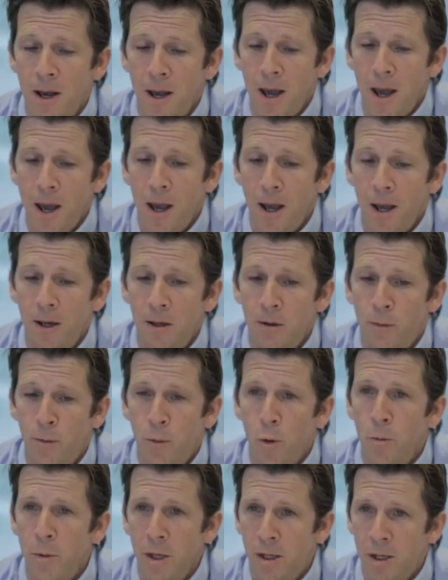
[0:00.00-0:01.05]
and
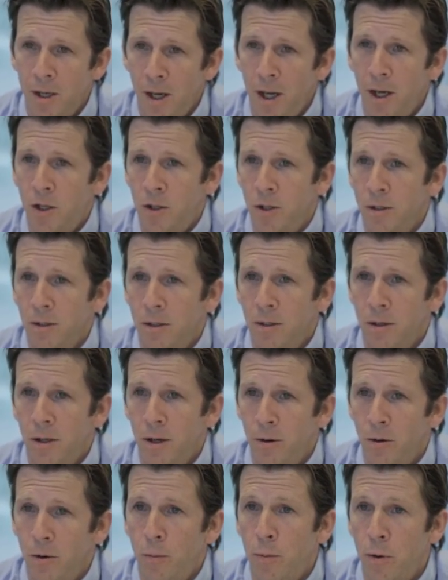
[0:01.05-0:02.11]
forming connections that
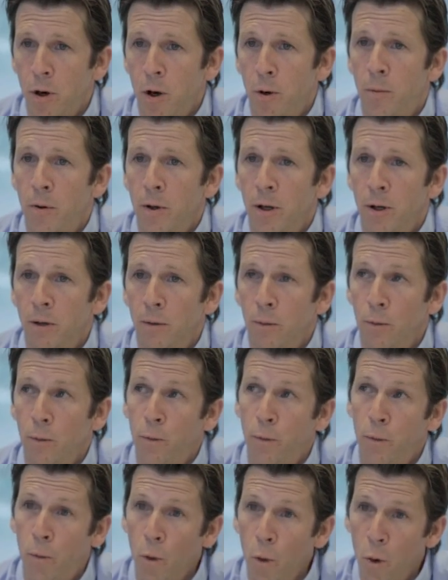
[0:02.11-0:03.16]
are appropriate
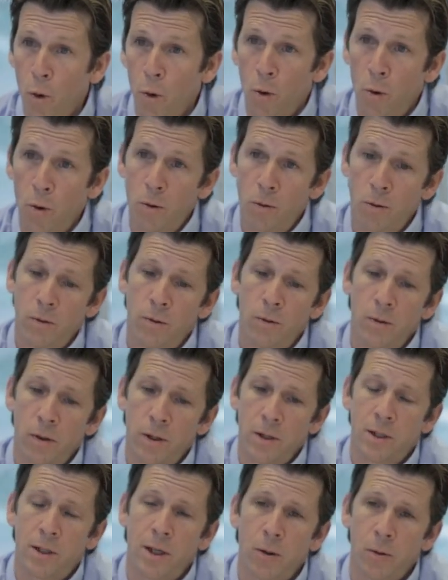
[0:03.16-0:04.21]
for the
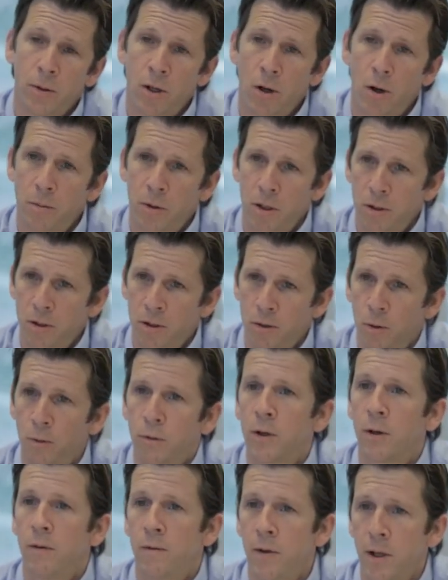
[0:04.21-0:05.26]
cell type that you sort of
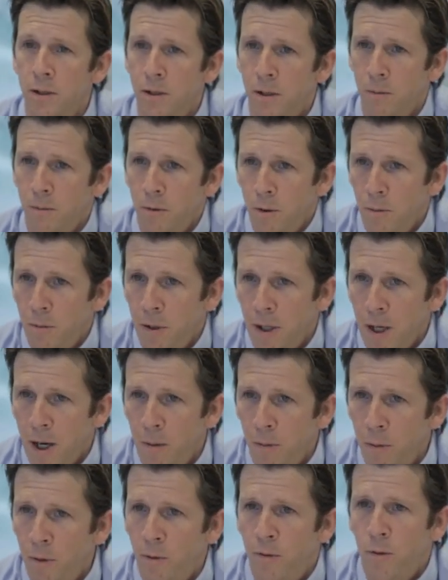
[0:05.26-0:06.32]
convince them to
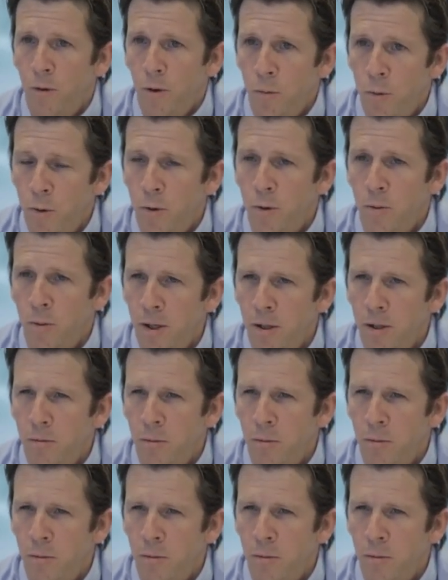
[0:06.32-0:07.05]
become before you put them in the